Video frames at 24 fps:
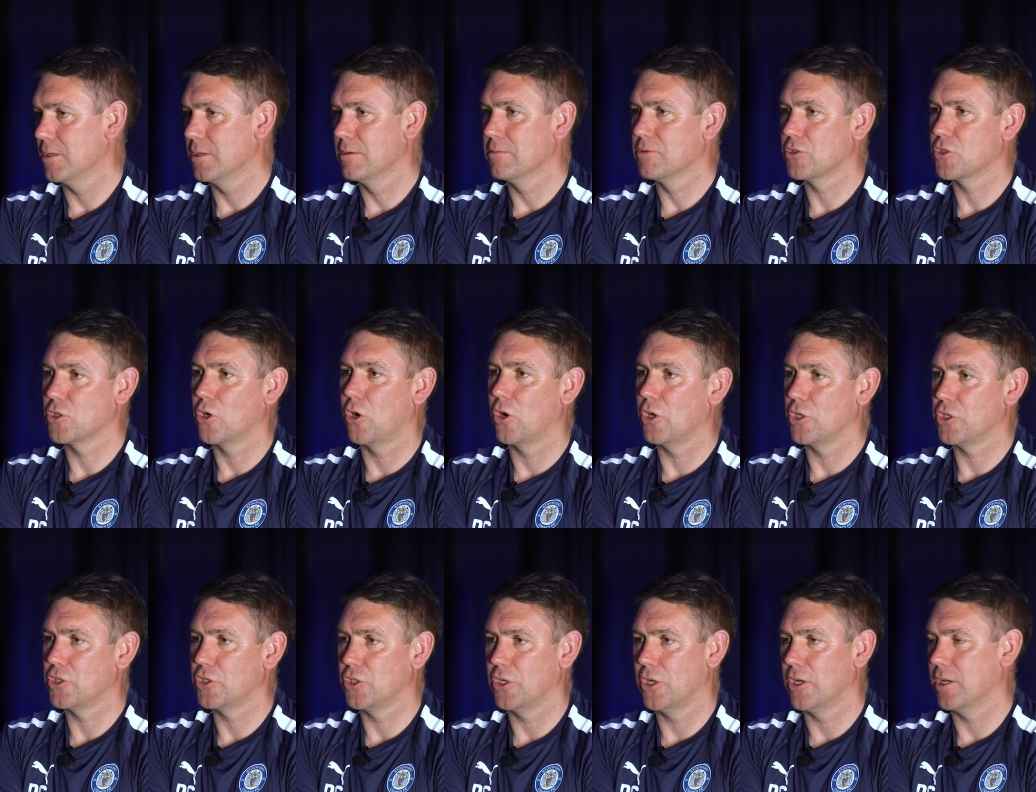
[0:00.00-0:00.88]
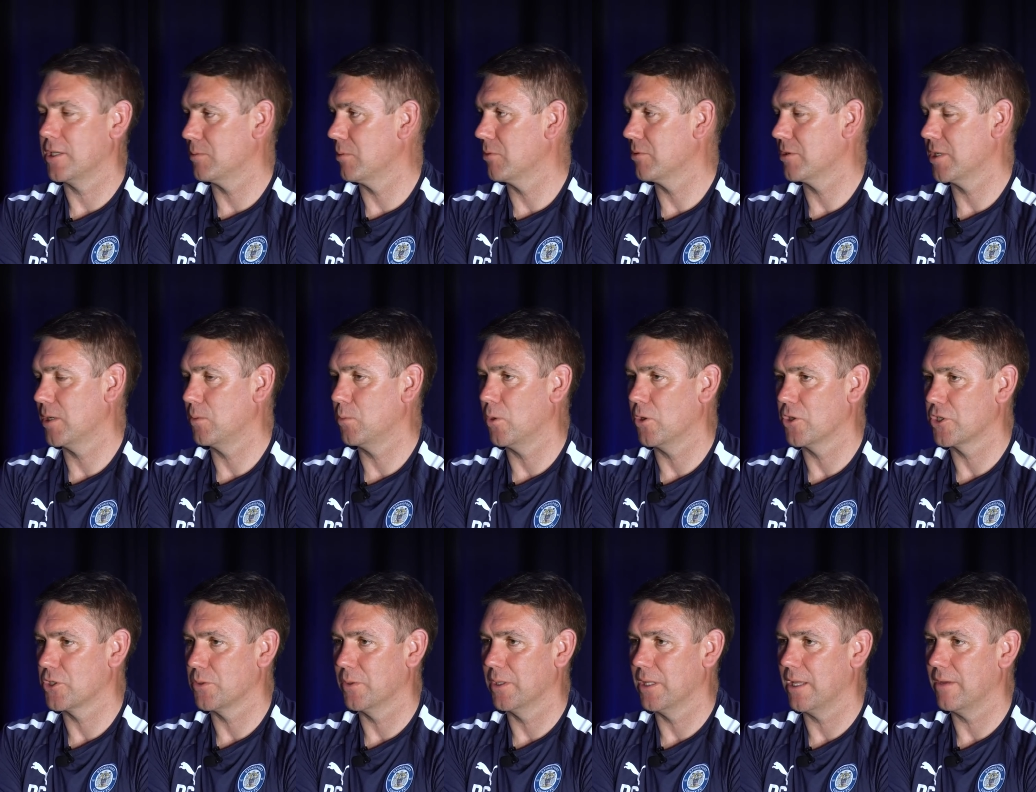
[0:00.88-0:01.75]
starting shirts, I won't say 1
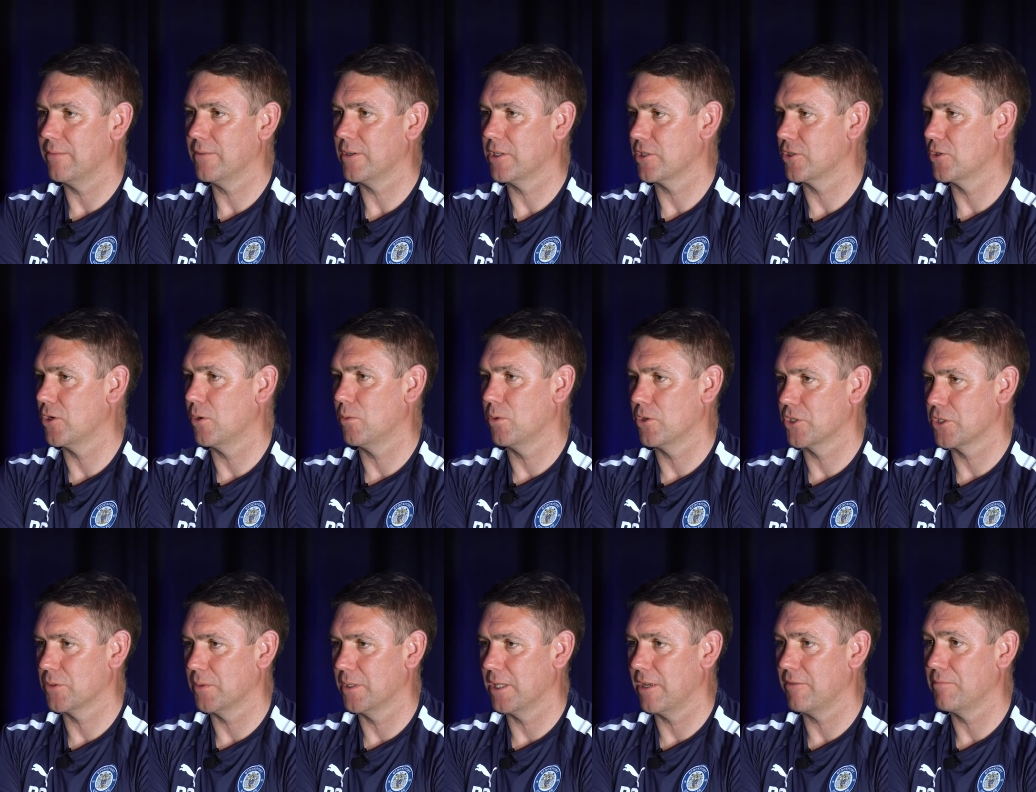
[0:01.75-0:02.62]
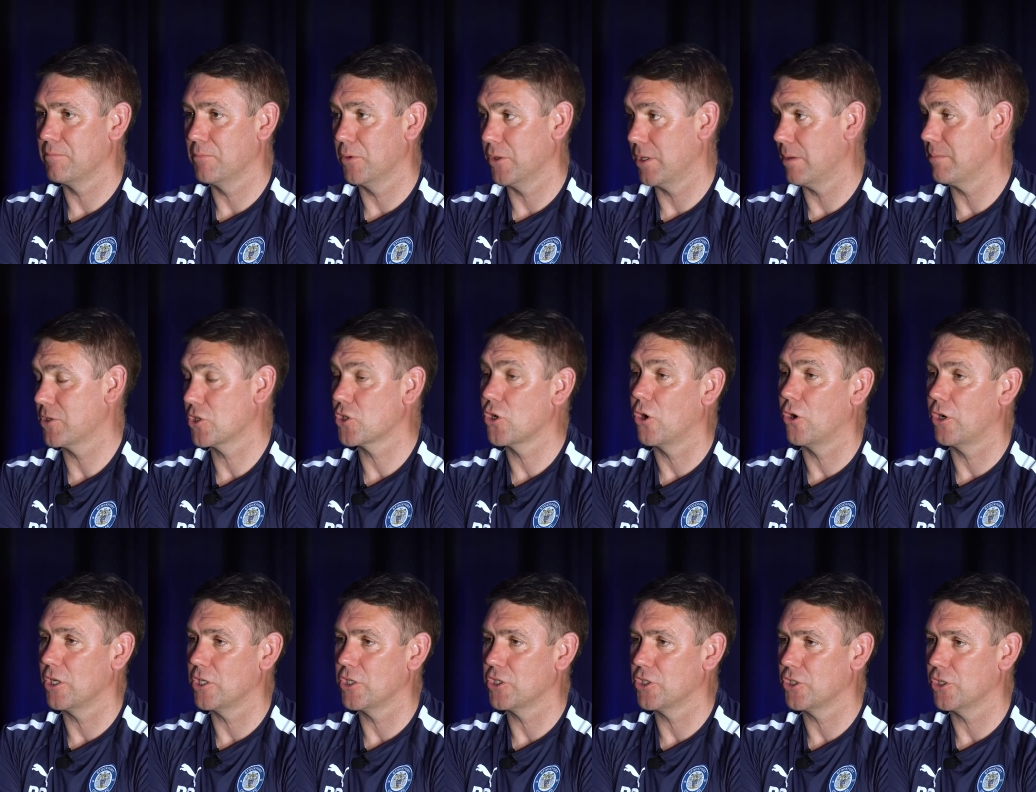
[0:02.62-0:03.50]
to 11 because it's not 1 to 11, but them
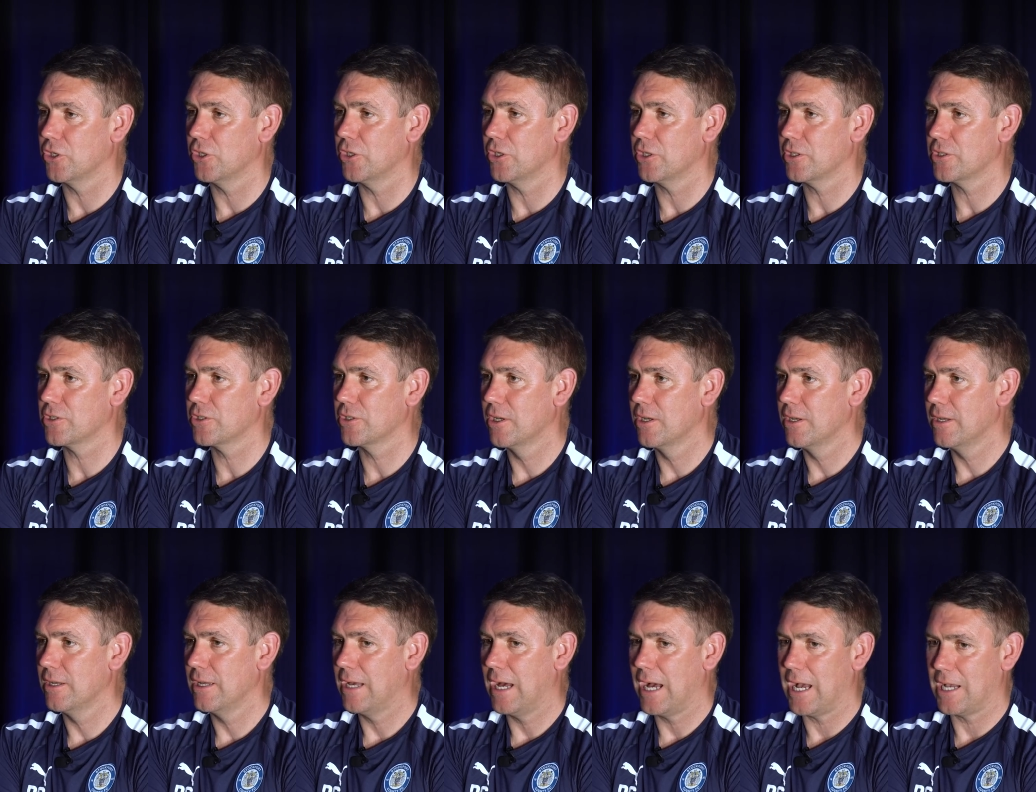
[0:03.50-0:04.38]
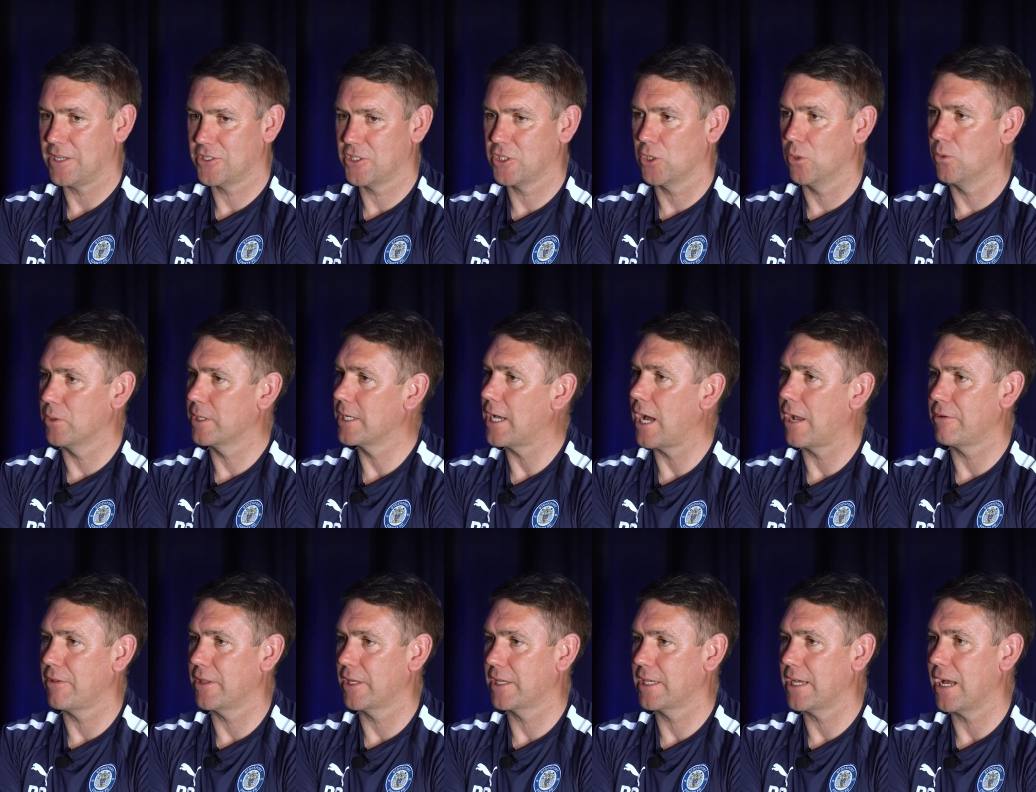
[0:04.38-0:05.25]
starting shirts has to go and
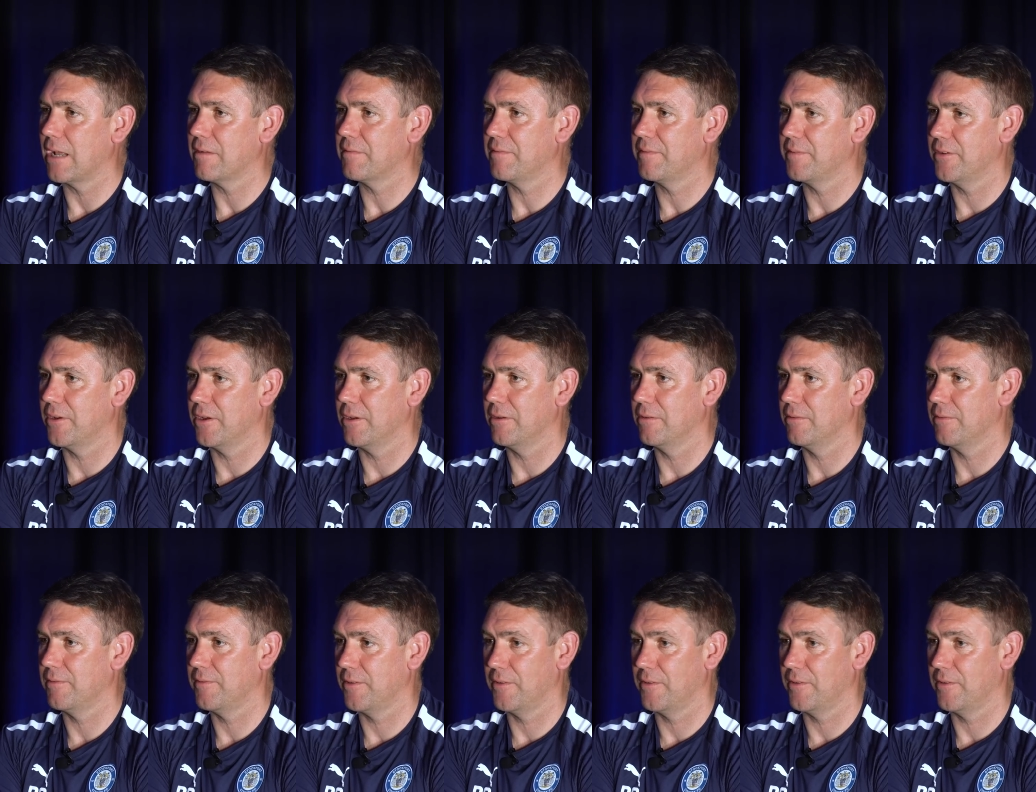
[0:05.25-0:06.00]
carry the can for